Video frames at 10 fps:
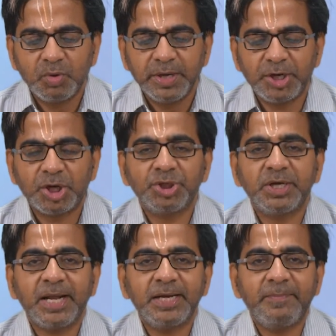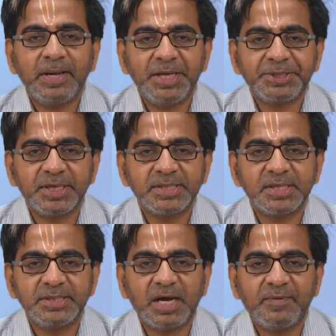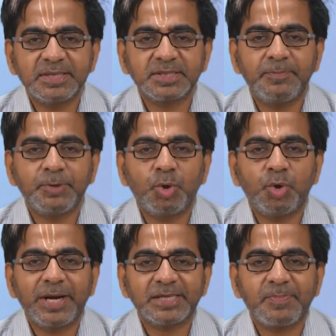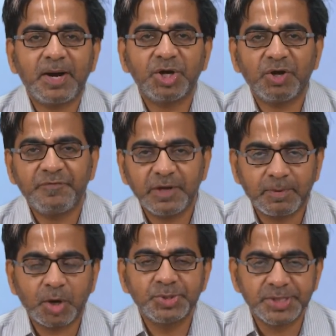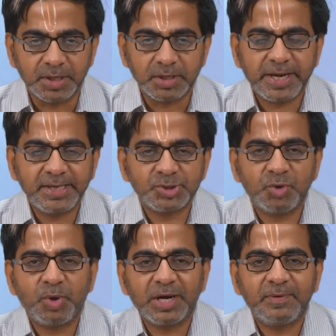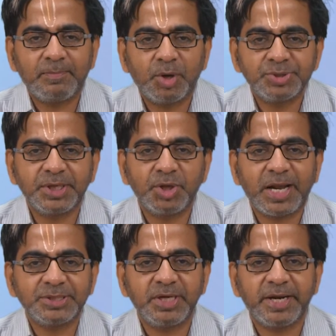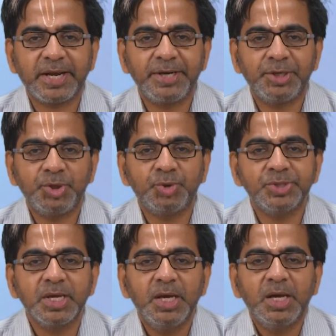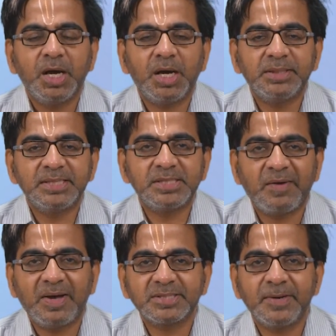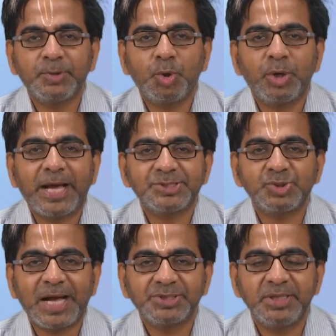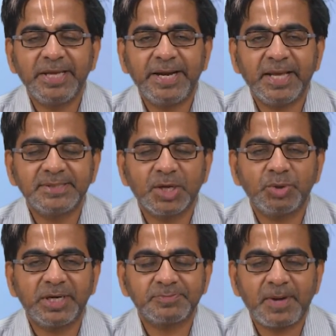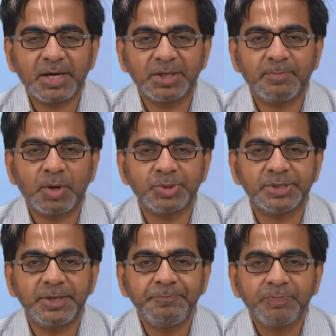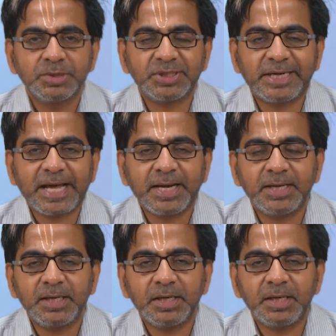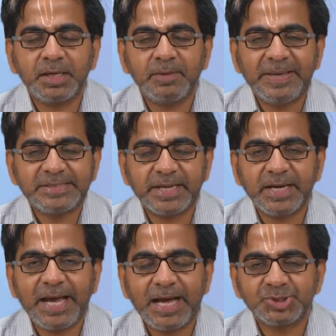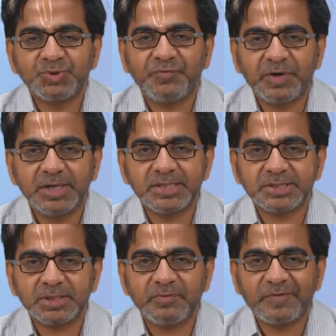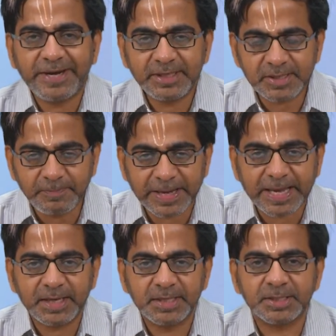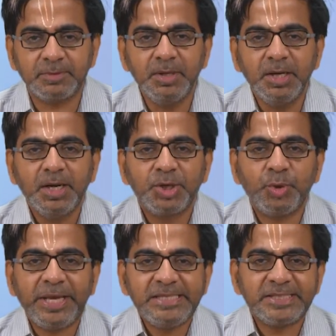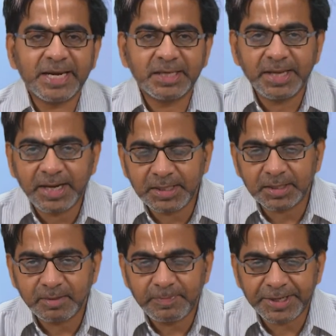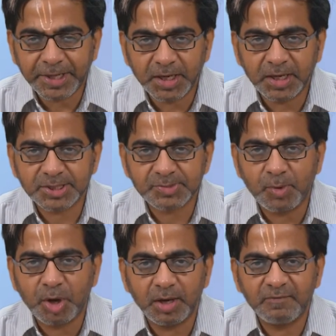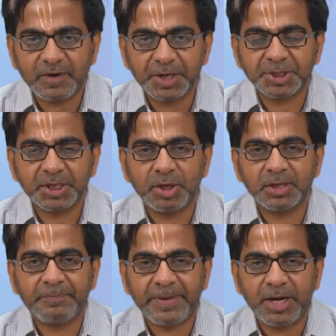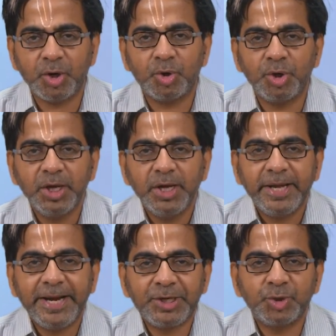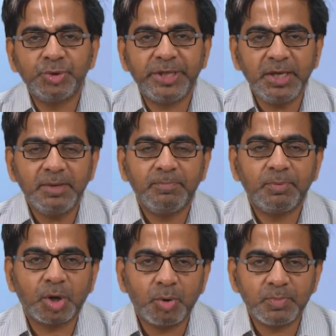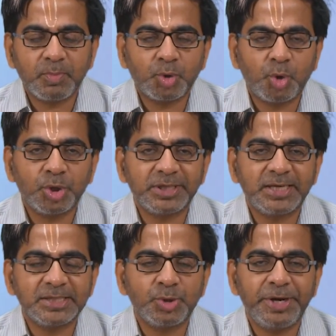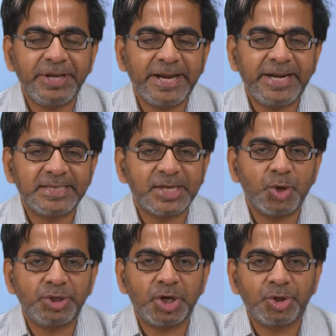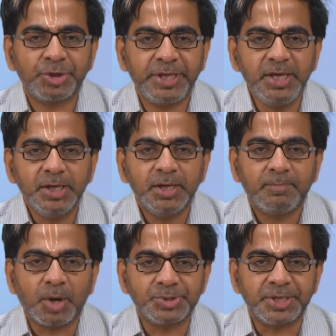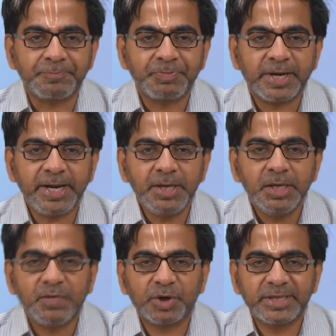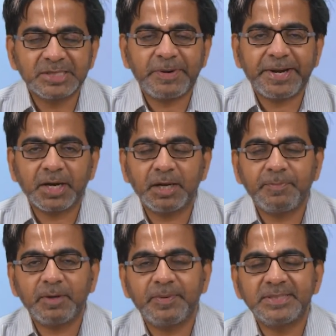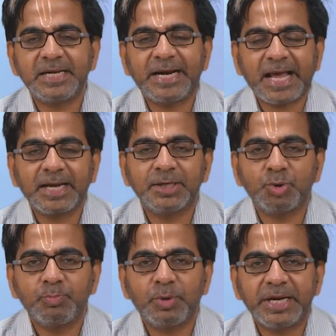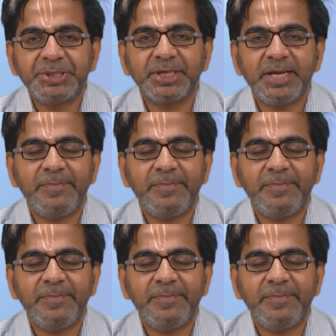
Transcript: in order to run a malicious JavaScript code as part of your browser, right. So, whatever browser you are actually trying to use, this JavaScript code has to actually get executed as part of the browser. So, the attacker basically has to first find some mechanism to inject that particular small function or the payload into the code that is going to get executed onto the browser, right. For this particular purpose, an attacker could potentially